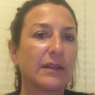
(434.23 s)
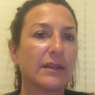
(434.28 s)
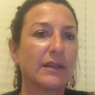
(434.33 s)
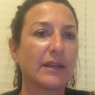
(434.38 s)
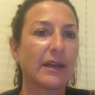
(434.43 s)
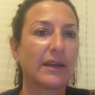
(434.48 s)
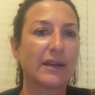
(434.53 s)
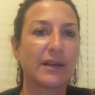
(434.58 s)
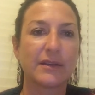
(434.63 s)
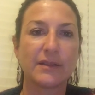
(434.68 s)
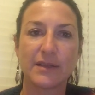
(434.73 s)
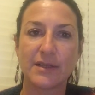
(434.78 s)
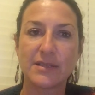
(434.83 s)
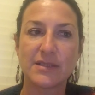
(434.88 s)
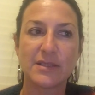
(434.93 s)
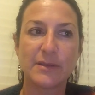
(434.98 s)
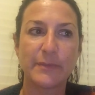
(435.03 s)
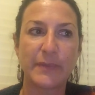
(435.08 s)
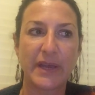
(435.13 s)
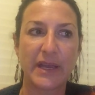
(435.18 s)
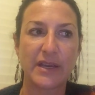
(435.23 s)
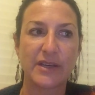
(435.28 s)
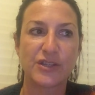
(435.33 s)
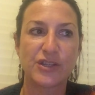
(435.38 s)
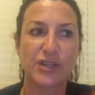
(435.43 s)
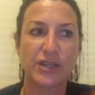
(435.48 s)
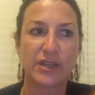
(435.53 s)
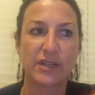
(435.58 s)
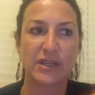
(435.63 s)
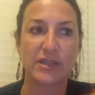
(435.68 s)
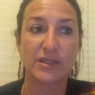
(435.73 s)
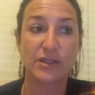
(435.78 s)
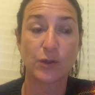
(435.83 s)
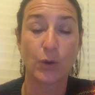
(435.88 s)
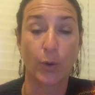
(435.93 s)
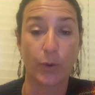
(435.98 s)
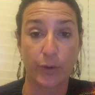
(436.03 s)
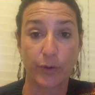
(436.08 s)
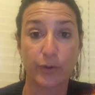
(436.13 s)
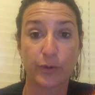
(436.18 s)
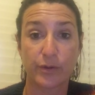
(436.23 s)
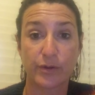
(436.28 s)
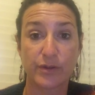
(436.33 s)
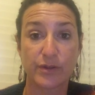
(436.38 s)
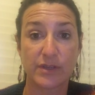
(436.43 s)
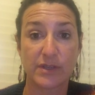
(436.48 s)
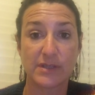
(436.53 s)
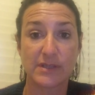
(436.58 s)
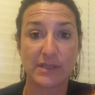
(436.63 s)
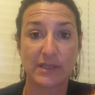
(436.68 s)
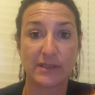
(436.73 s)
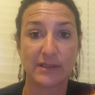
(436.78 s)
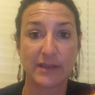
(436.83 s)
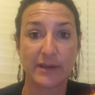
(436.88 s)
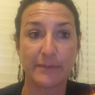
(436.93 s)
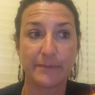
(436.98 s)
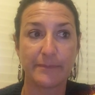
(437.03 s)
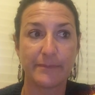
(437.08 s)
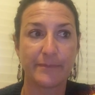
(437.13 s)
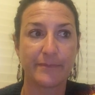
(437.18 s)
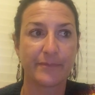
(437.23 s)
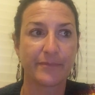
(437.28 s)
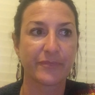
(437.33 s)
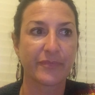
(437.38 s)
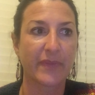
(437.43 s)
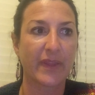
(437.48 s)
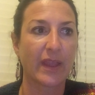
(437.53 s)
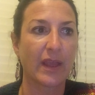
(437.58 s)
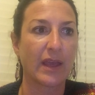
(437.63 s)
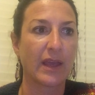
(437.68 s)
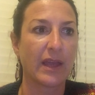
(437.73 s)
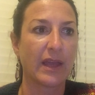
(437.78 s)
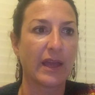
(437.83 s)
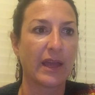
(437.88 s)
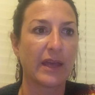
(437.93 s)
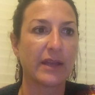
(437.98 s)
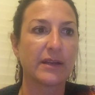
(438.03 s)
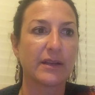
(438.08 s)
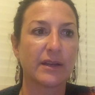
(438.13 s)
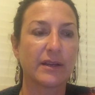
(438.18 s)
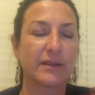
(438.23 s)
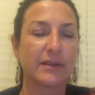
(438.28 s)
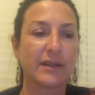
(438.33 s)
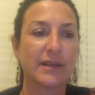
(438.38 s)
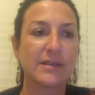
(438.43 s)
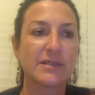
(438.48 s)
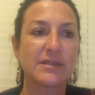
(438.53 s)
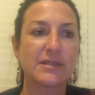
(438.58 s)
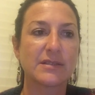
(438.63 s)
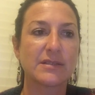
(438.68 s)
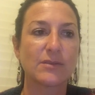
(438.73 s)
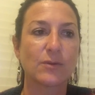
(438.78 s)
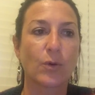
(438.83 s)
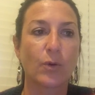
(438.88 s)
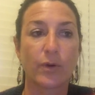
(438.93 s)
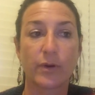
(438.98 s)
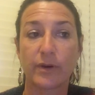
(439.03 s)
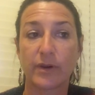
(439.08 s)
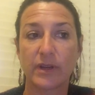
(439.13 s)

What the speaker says: Yet, unless the patient is court-ordered to see them, and unless he